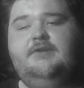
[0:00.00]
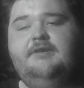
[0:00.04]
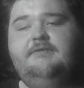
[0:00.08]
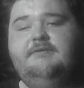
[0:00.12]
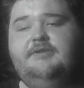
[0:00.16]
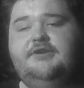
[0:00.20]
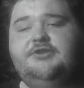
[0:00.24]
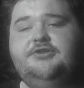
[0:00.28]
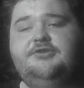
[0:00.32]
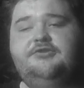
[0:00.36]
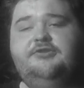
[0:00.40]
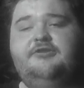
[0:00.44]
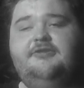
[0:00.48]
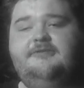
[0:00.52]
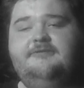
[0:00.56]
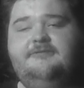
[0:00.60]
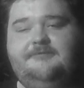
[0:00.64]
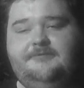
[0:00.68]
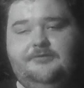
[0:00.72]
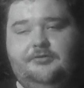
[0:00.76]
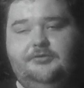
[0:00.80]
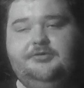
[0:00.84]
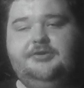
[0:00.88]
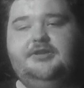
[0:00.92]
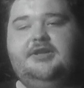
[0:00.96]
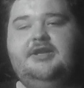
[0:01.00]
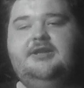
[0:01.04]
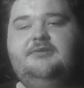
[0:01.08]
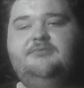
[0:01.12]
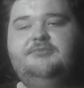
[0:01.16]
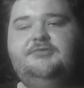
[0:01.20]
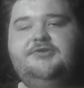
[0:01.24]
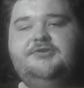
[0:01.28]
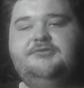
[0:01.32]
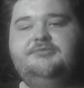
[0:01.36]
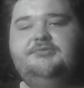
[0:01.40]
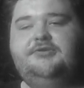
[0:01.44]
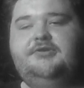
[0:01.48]
eventually the full
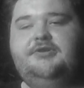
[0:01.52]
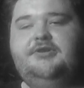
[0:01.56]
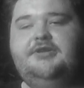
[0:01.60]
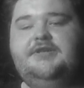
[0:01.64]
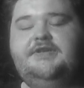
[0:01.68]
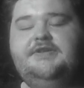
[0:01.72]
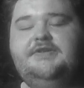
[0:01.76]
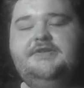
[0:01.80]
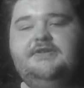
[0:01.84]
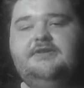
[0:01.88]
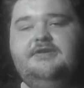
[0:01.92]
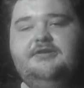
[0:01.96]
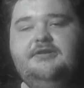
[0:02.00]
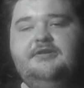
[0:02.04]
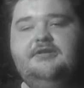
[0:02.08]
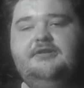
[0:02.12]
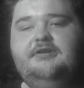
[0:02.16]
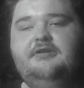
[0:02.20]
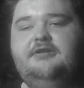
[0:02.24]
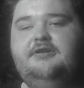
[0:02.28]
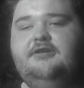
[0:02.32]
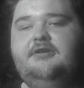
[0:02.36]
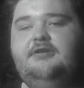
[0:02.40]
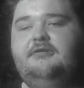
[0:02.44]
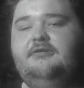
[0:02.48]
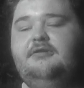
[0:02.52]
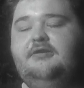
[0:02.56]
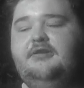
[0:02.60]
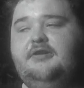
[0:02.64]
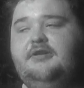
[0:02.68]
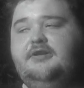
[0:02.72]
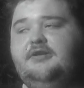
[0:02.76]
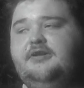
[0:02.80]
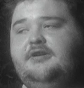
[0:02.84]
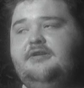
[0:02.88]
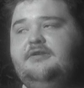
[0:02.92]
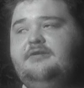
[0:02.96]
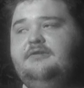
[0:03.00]
game was released, you know,
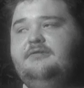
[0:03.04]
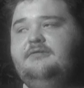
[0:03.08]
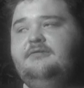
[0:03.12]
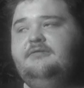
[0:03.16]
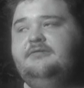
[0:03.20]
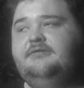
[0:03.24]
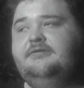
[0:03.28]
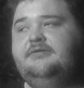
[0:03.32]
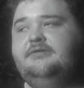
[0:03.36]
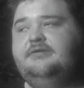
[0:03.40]
on,